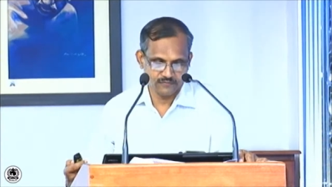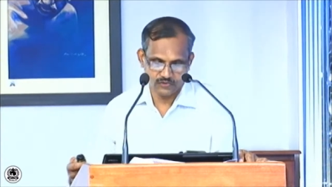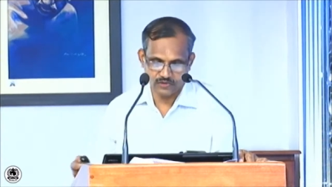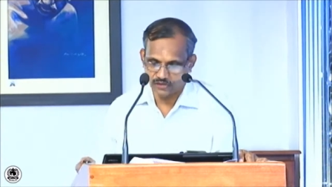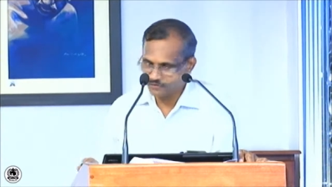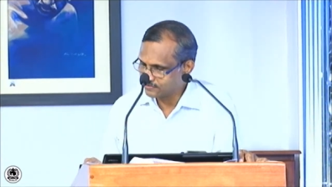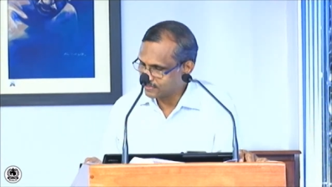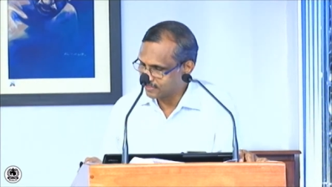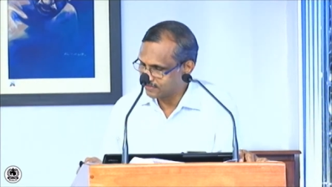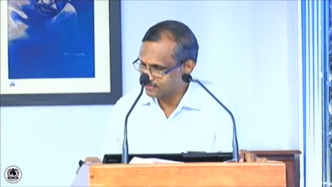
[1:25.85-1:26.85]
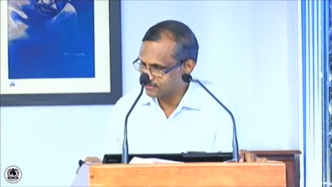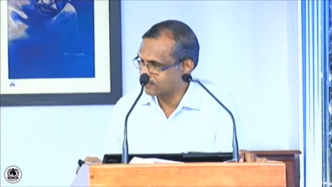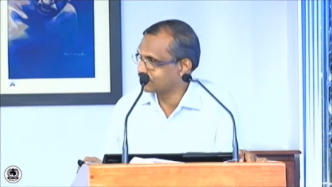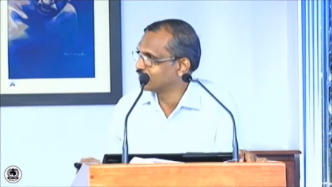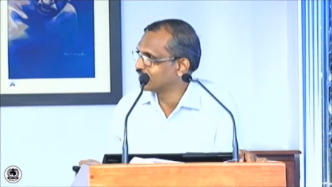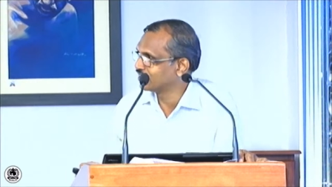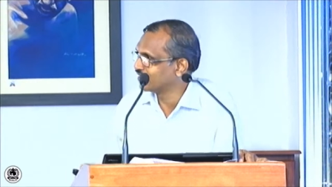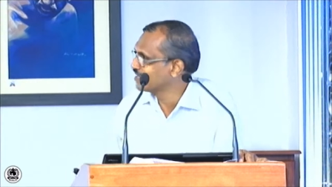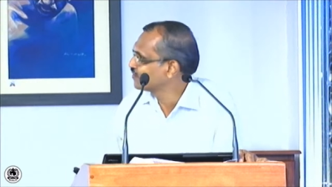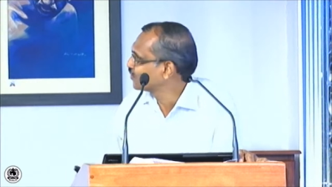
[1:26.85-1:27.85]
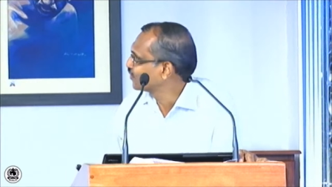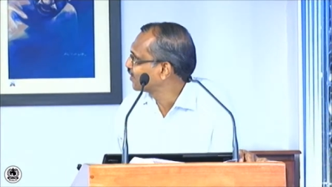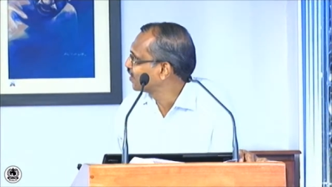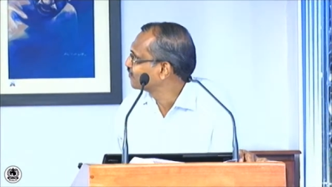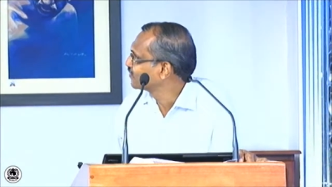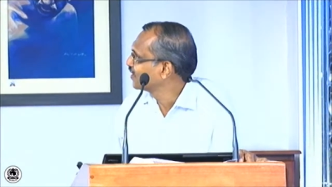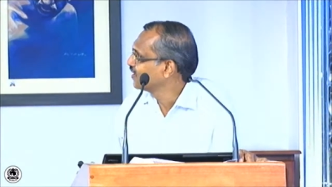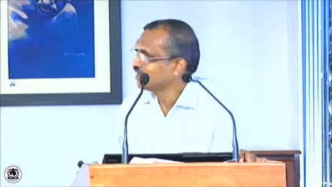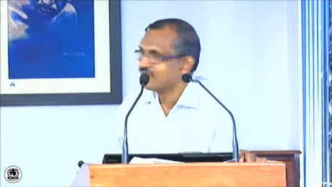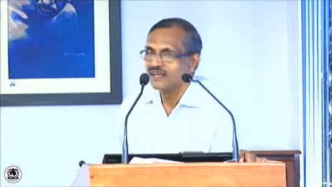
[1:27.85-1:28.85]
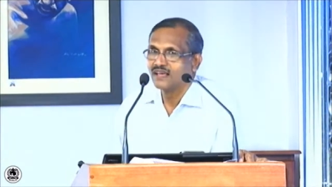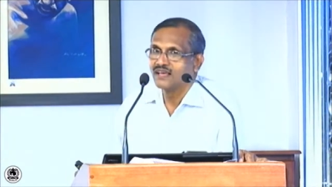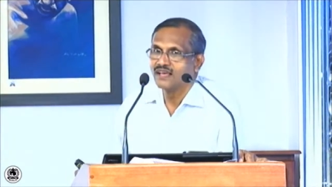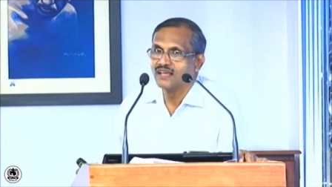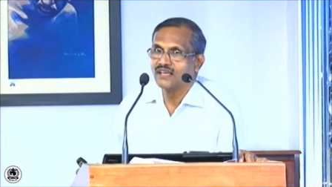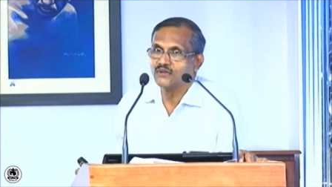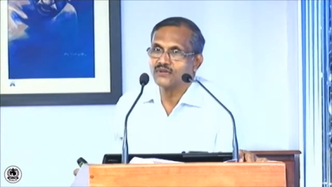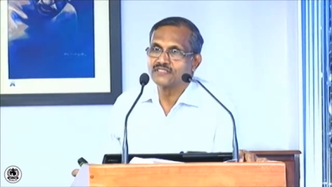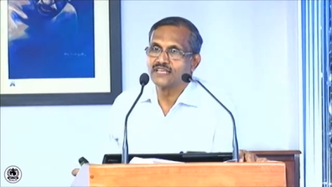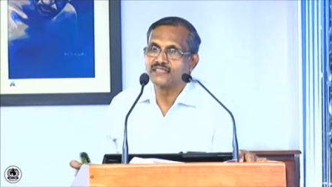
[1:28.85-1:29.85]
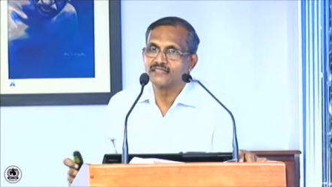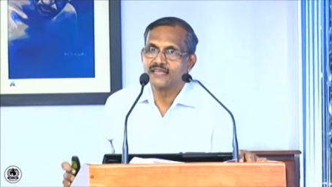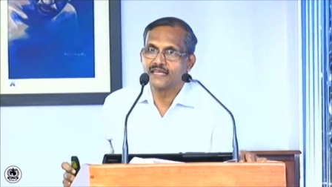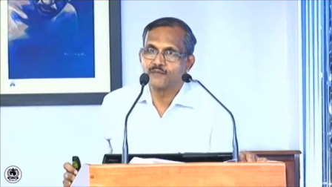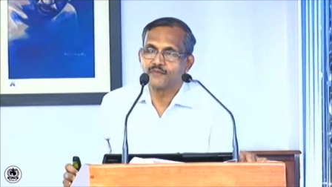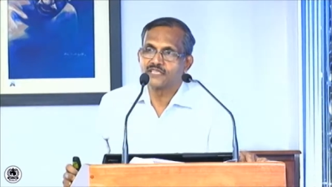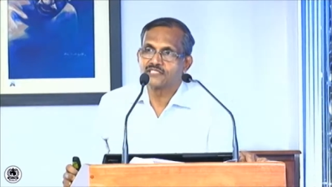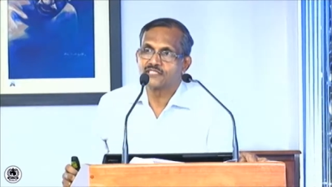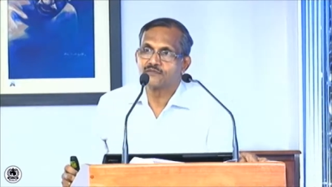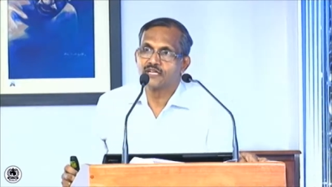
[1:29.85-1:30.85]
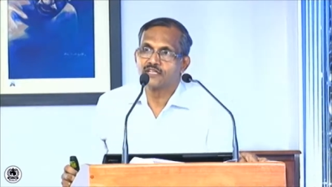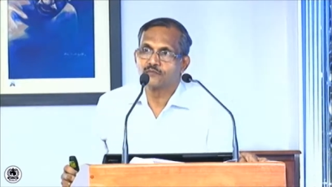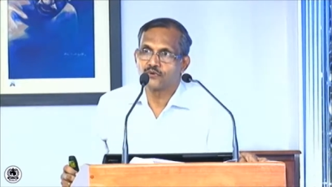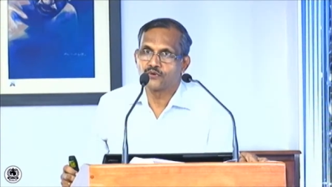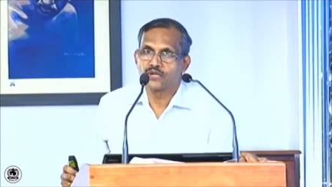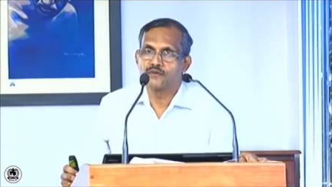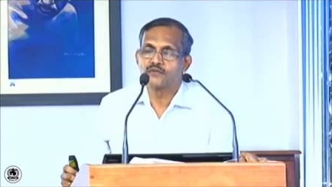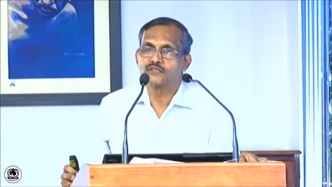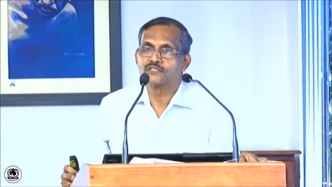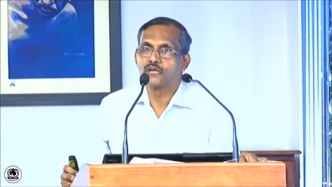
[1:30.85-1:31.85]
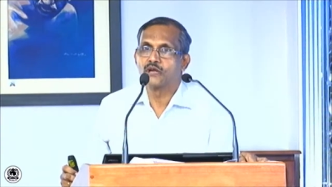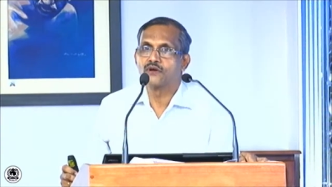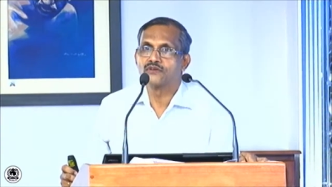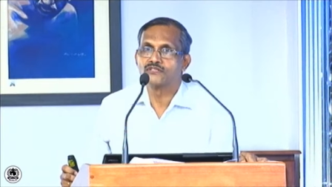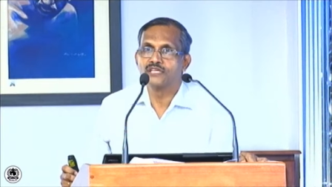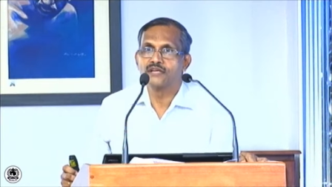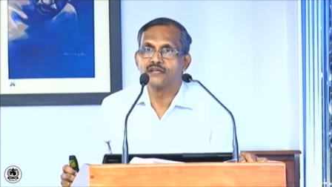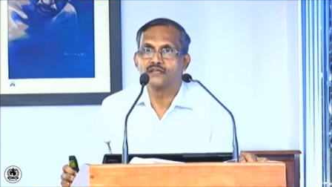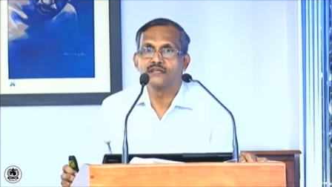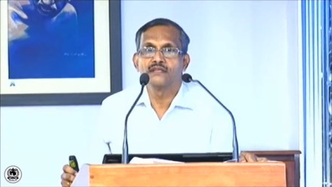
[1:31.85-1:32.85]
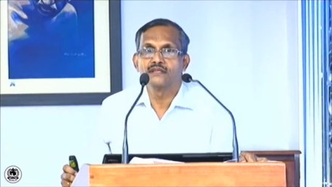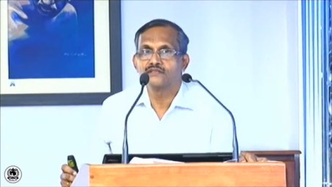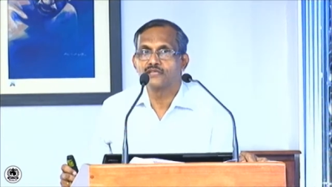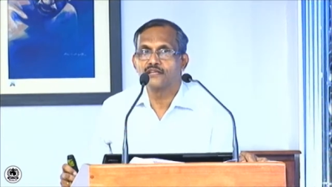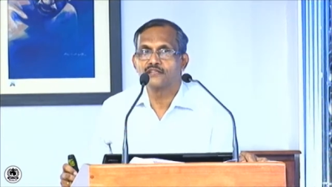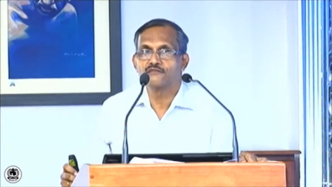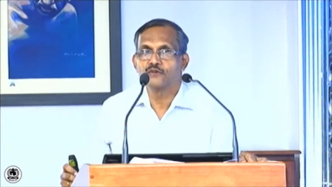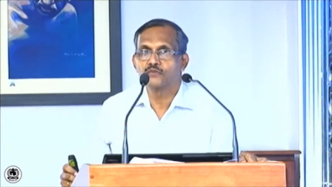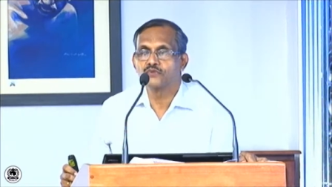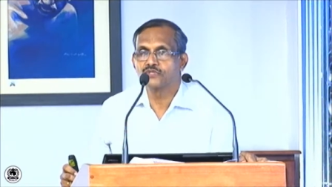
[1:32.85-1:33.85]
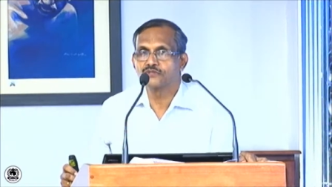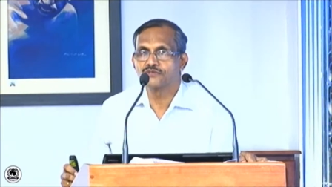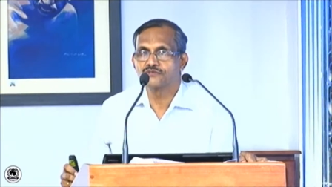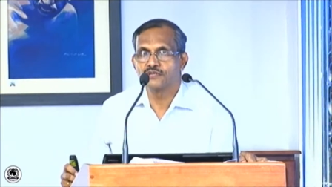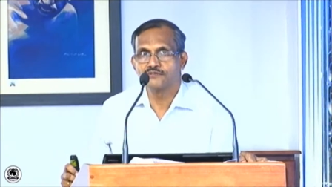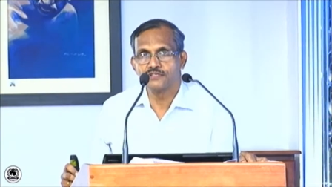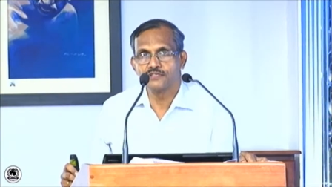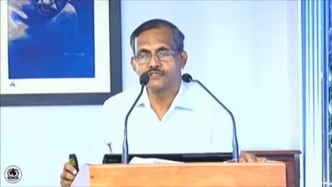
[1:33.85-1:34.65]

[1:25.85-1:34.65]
So I would say it is not mere training program. It was actually a capacity building program. It was a long journey starting from 2017.